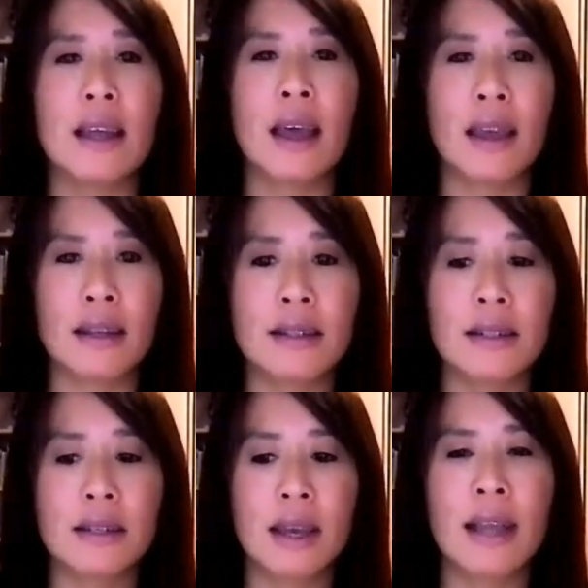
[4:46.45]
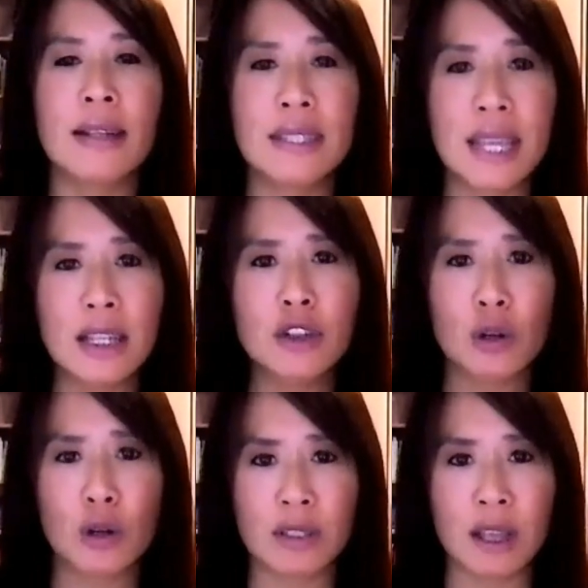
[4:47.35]
and say to
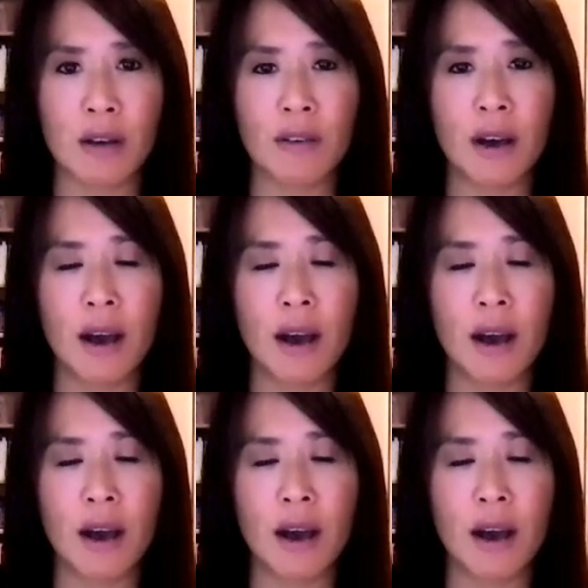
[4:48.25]
herself,